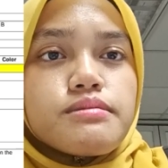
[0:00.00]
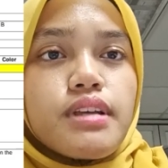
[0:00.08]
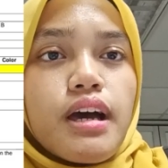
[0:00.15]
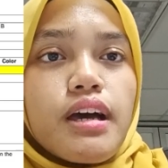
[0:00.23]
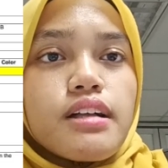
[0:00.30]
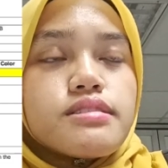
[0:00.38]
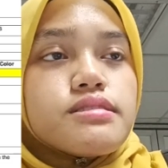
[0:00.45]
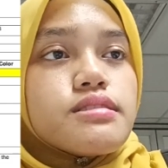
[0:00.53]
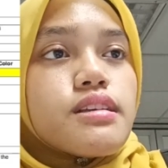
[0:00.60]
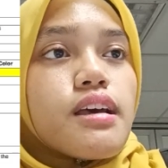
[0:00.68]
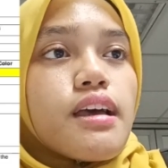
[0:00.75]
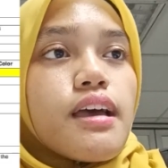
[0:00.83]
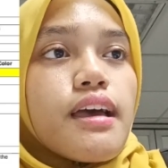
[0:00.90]
tiles
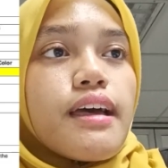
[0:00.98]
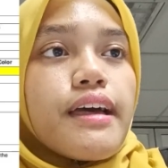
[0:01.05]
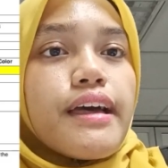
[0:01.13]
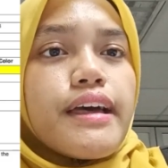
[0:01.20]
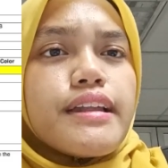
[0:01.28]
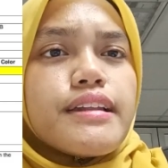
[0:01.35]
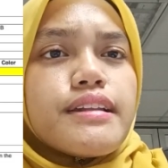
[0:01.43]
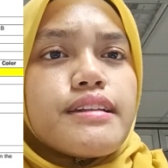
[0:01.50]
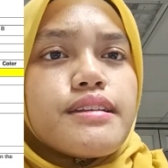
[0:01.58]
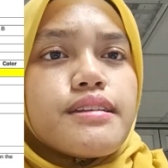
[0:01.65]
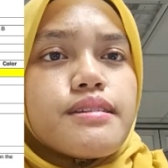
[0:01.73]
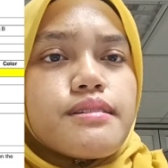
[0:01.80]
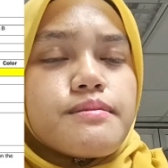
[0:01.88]

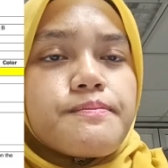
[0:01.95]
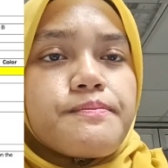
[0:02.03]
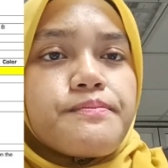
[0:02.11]
and